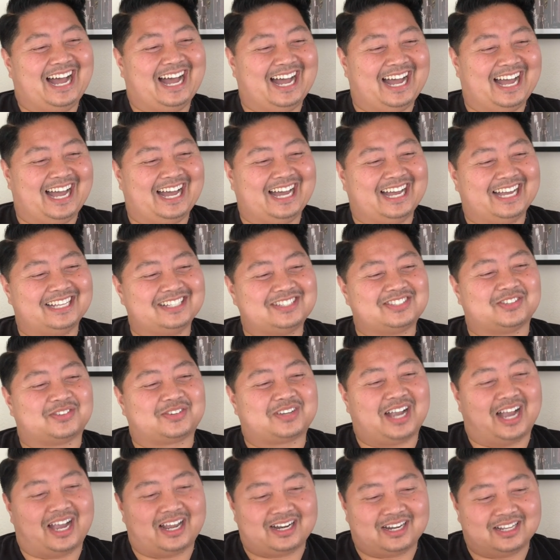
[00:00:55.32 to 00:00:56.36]
uh, so
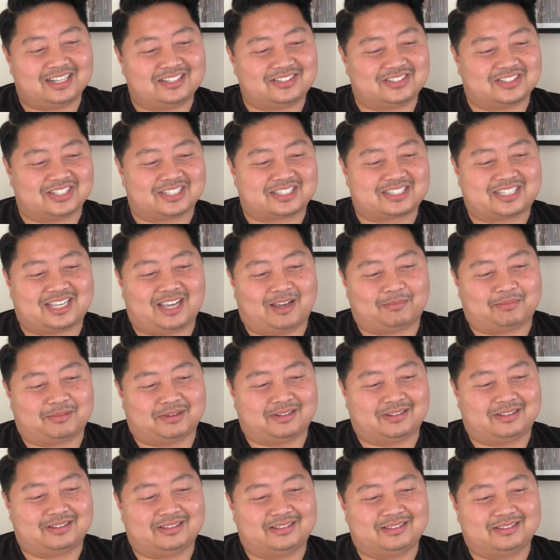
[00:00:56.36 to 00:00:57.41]
kind of just kept
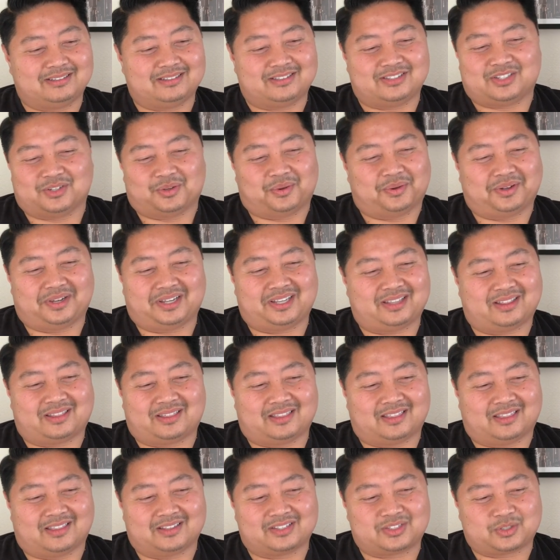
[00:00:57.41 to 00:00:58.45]
doing
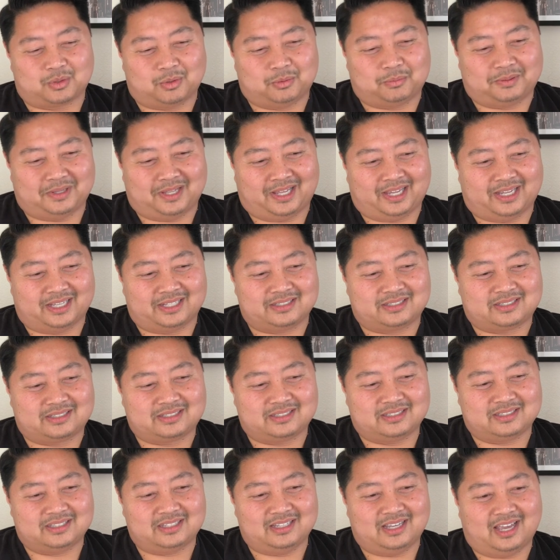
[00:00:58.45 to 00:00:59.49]
the school
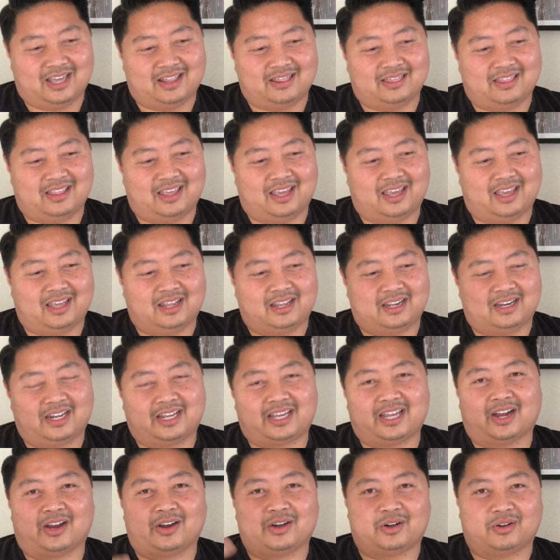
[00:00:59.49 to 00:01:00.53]
plays, and then it
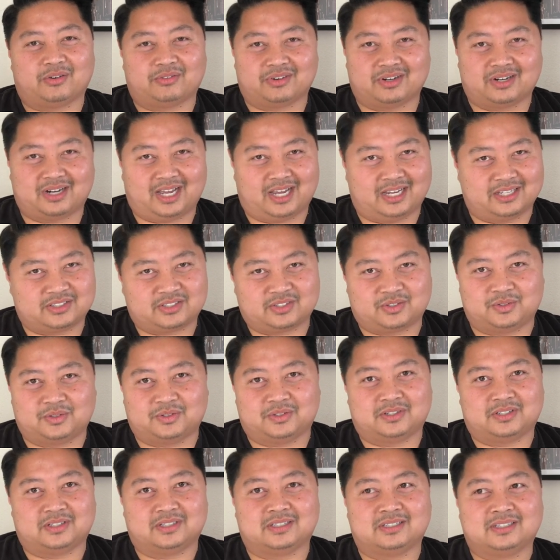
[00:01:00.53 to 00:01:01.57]
carried over into high
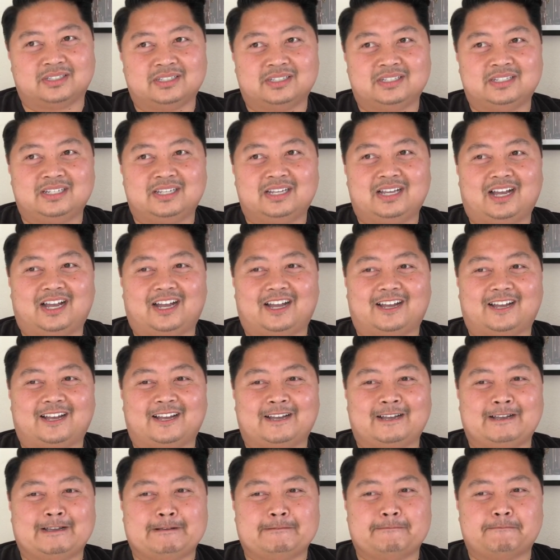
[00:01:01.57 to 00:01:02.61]
school.
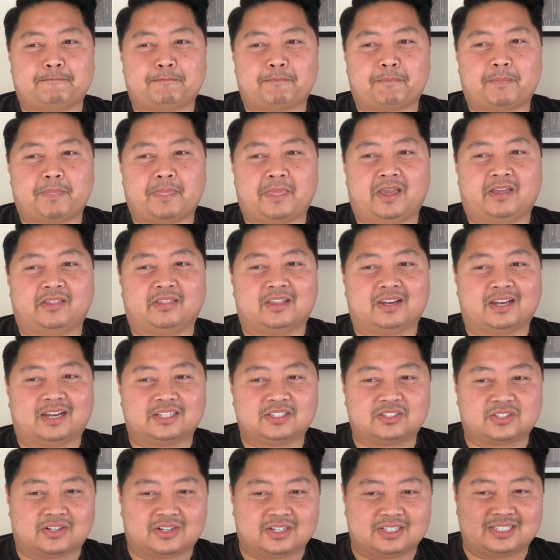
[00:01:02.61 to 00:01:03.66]
Um, and then I
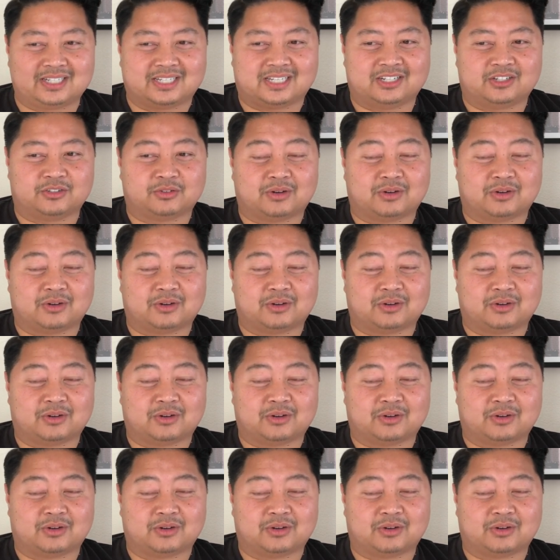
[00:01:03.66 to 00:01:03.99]
started taking